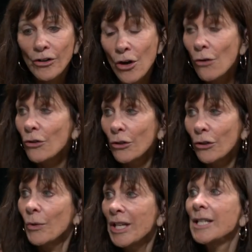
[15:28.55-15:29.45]
no good
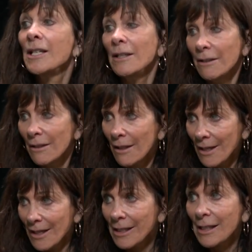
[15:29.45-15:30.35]
reason,
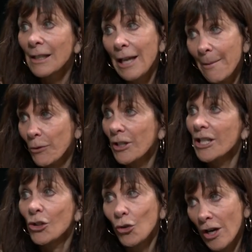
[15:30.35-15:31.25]

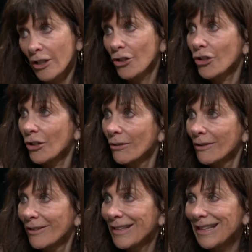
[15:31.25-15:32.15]
celebrities trust you.
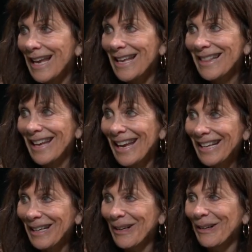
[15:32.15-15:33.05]
Hmm. They think